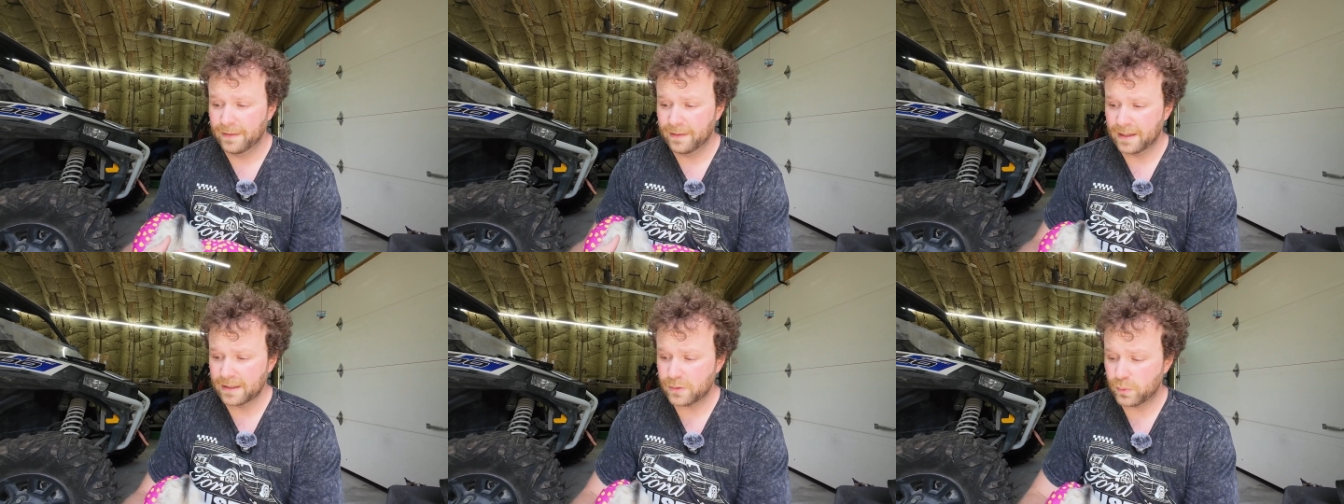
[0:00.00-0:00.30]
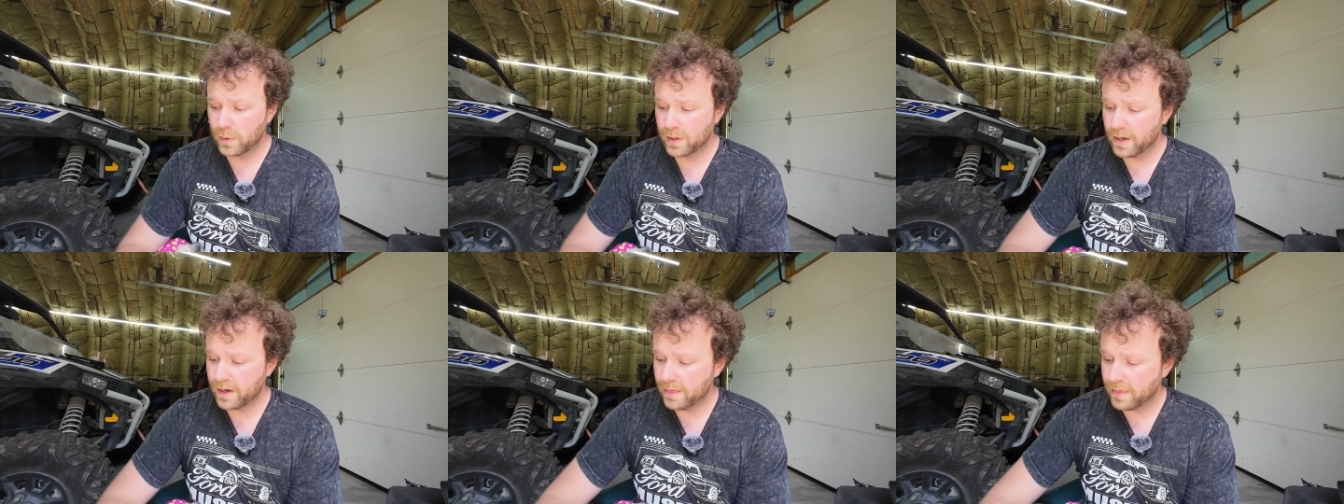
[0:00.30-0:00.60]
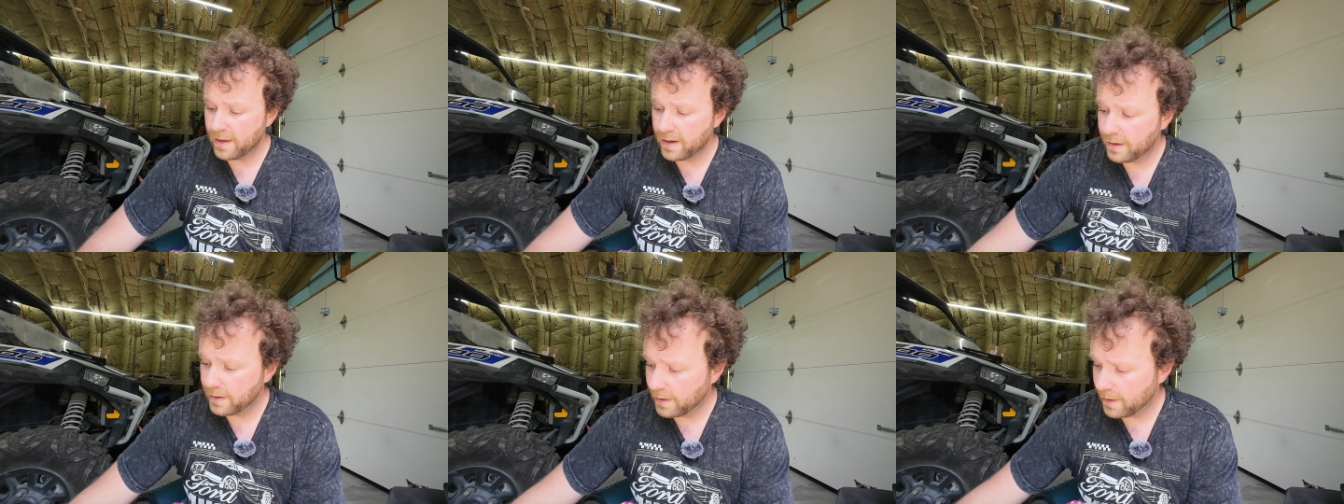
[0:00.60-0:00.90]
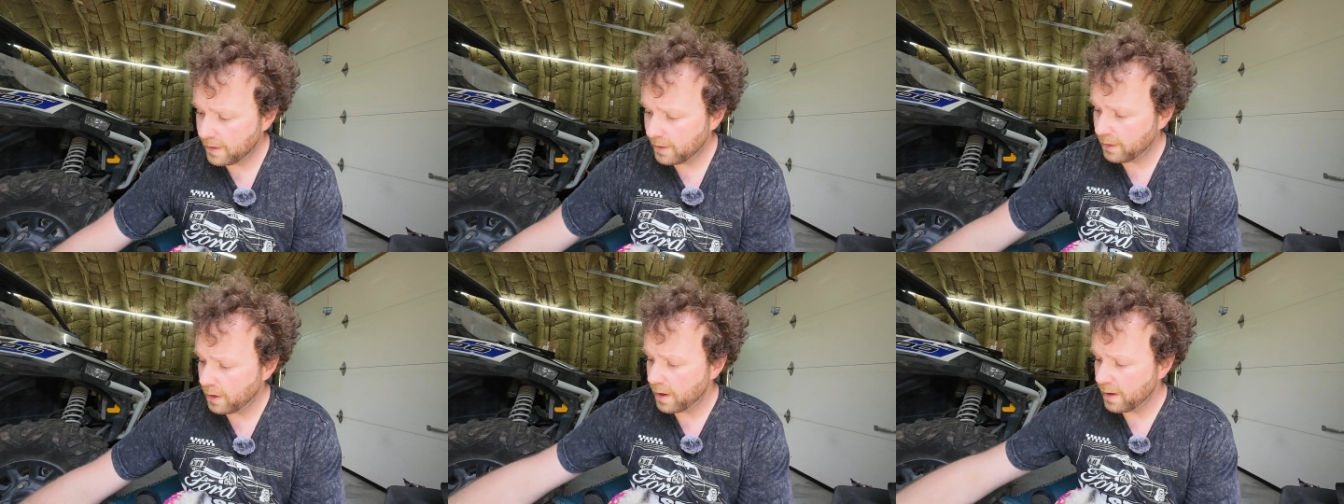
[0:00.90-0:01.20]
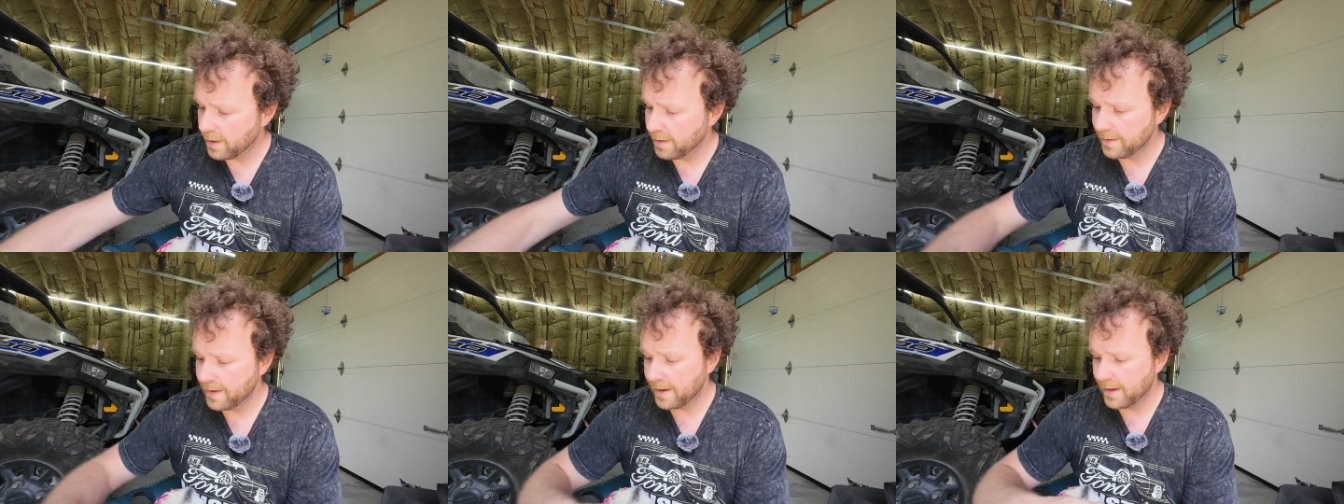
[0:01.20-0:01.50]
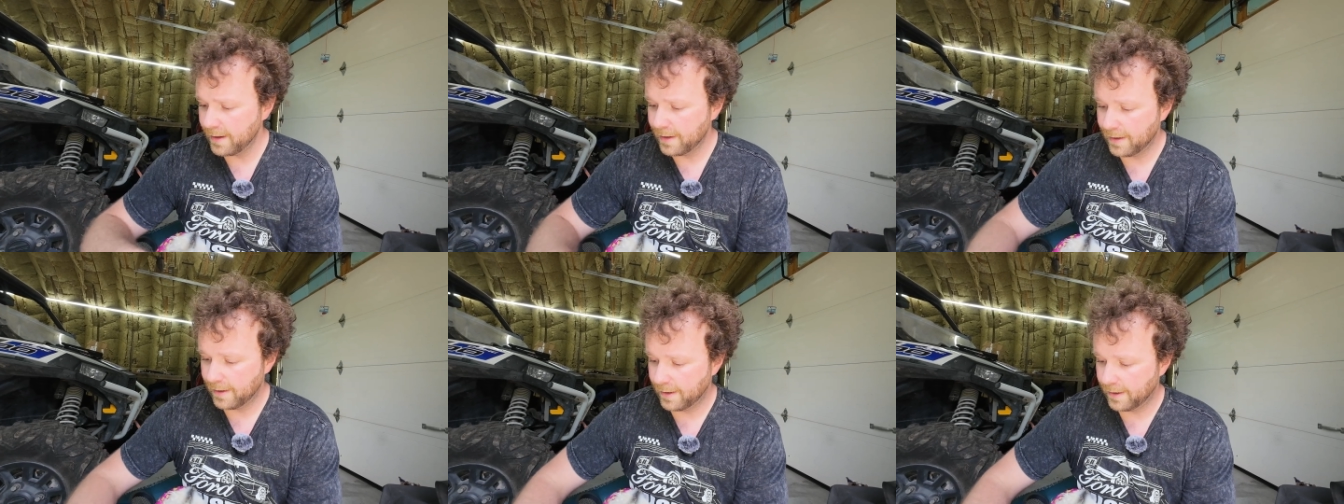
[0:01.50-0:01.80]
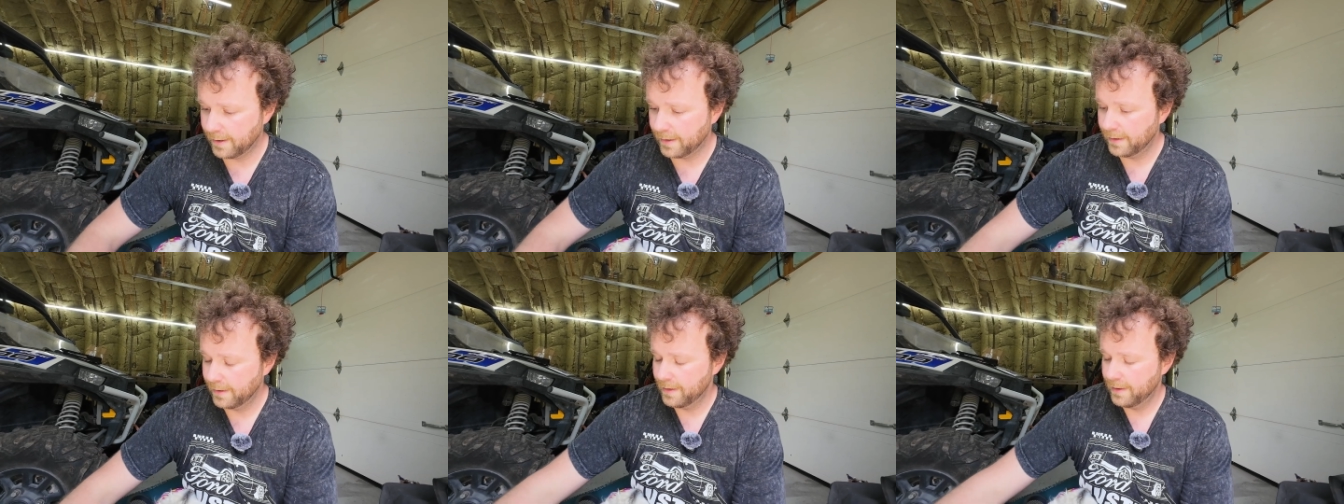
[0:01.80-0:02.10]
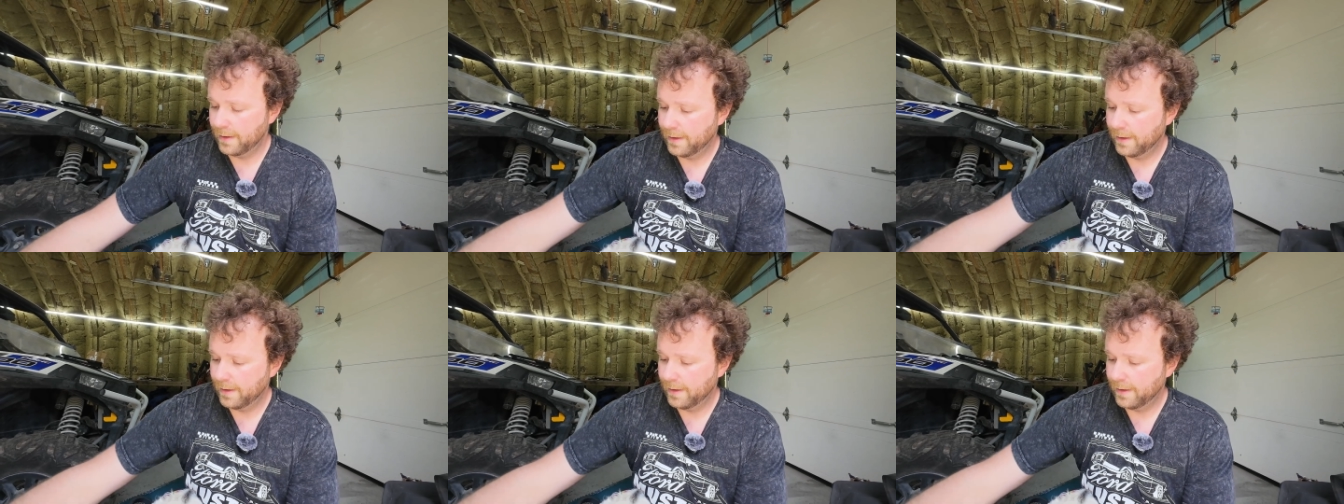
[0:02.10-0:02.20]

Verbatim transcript: That's where I think a lot of the uh,